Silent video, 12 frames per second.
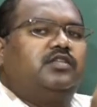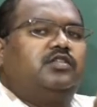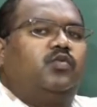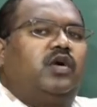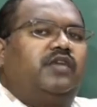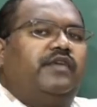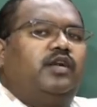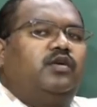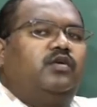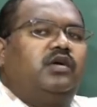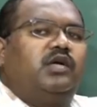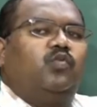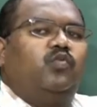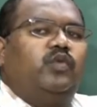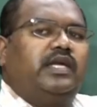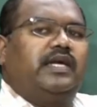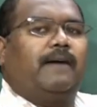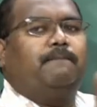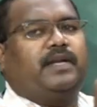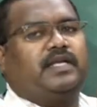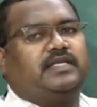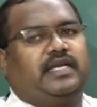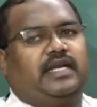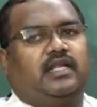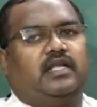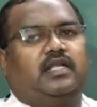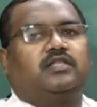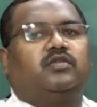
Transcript: So what we do, we compress it.